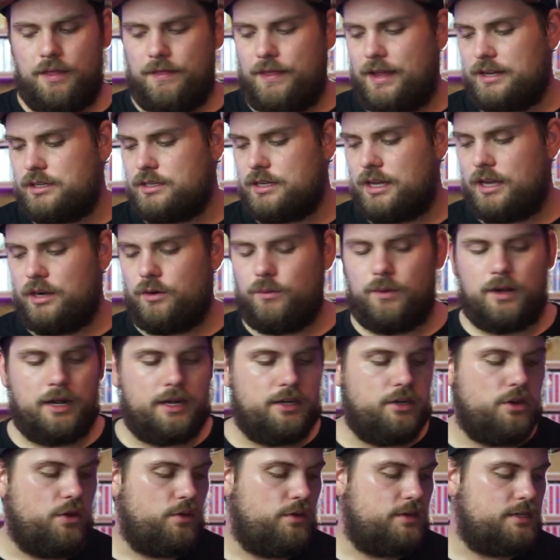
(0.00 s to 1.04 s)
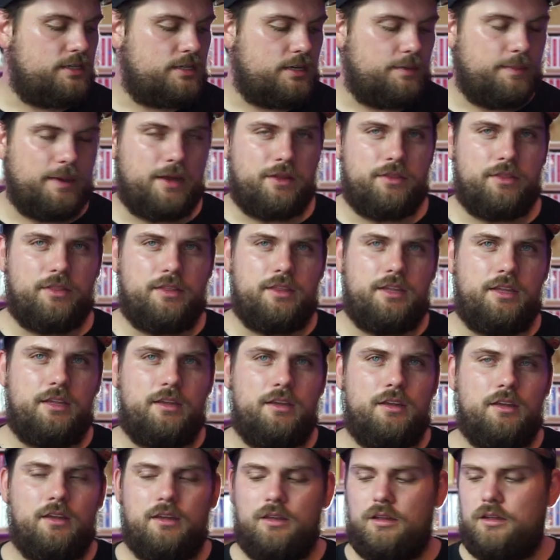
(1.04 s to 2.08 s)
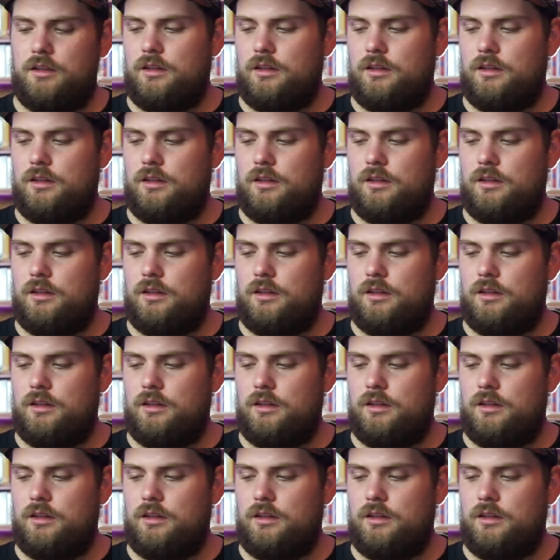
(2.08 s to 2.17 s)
That's kind of what I noticed about the